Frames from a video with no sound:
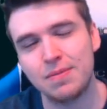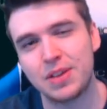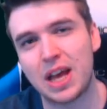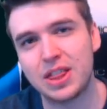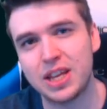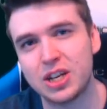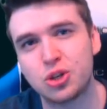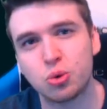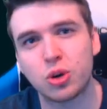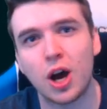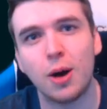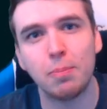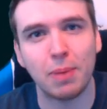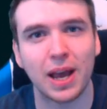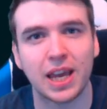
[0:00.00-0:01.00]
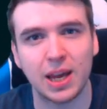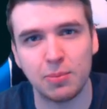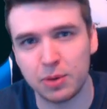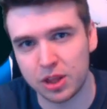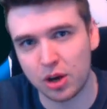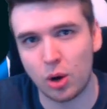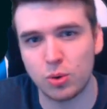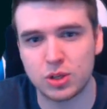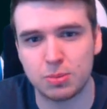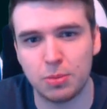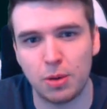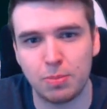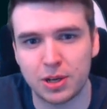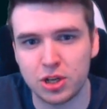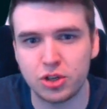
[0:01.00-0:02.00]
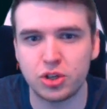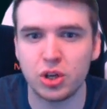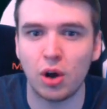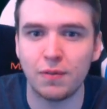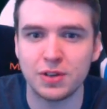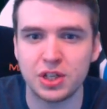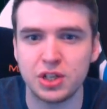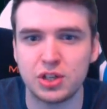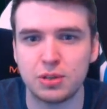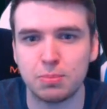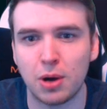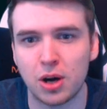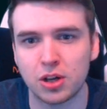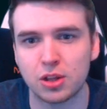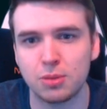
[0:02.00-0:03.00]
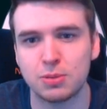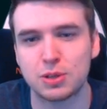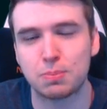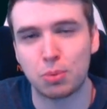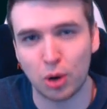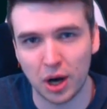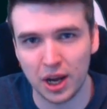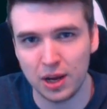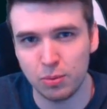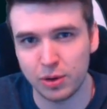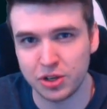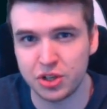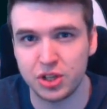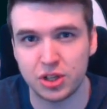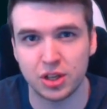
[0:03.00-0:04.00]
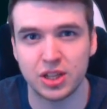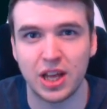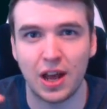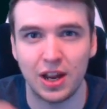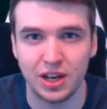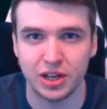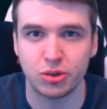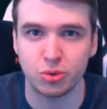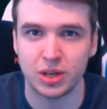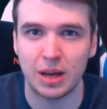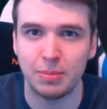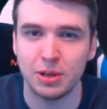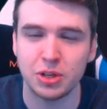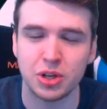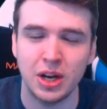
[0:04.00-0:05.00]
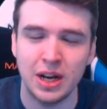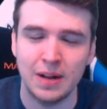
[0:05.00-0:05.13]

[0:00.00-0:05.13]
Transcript: and then she'll come back in with her ultimate, because obviously she's marked them as prey when she's done that initial damage.